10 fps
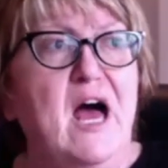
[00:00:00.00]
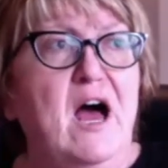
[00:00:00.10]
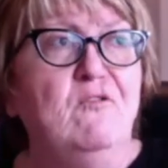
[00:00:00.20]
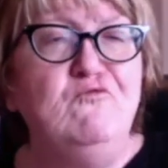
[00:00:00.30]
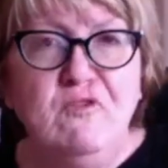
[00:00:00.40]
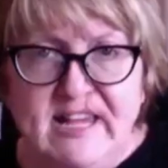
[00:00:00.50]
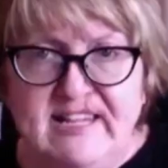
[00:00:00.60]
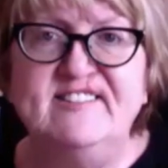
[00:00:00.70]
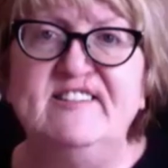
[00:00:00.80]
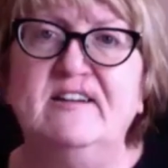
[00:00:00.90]
a
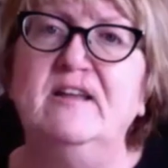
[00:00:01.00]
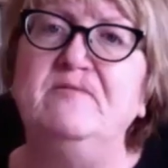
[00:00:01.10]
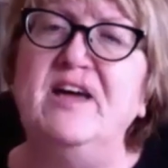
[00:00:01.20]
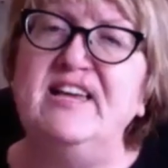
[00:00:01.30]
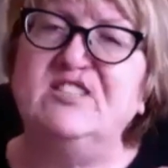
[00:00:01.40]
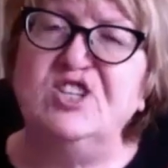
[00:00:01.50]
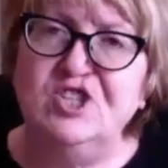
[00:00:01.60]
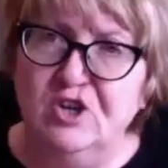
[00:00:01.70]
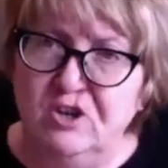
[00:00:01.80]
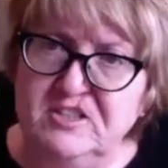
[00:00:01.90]
reason that is
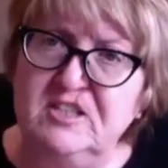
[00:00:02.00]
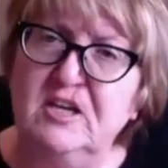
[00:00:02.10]
adult